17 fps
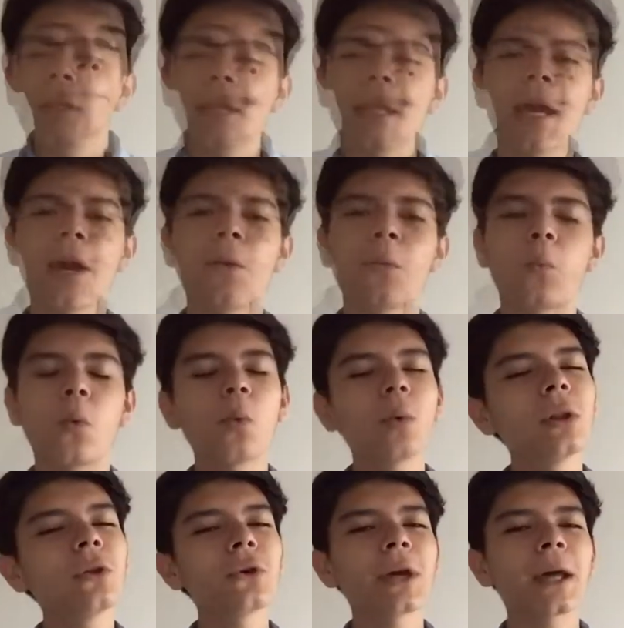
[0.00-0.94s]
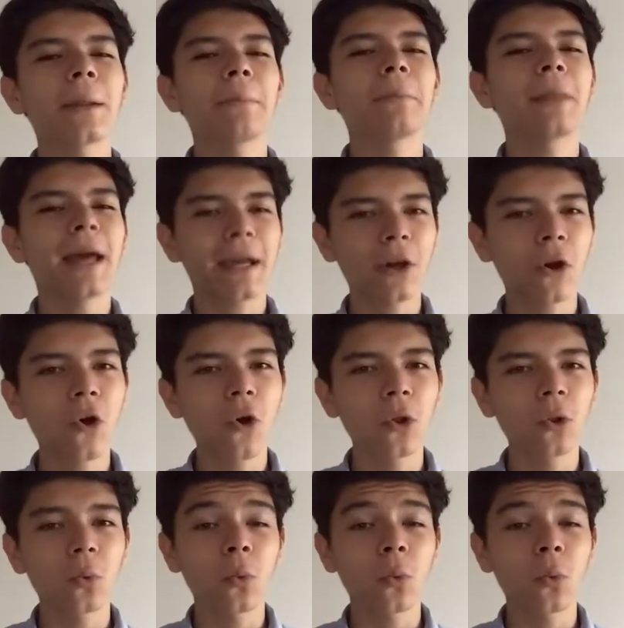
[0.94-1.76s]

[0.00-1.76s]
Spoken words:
Now, when we look at a black hole,